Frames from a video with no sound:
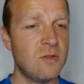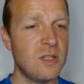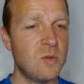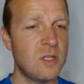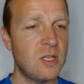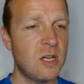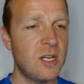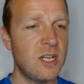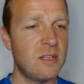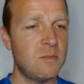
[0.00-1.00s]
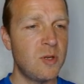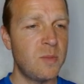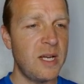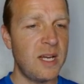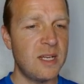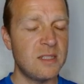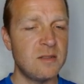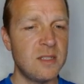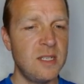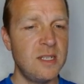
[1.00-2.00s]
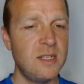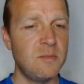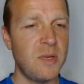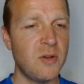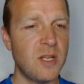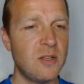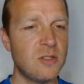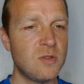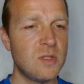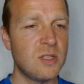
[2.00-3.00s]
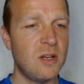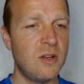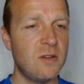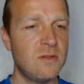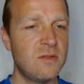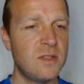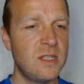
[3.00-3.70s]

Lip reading: Only 1 target. Boba has Bounty Hunter's Resolve.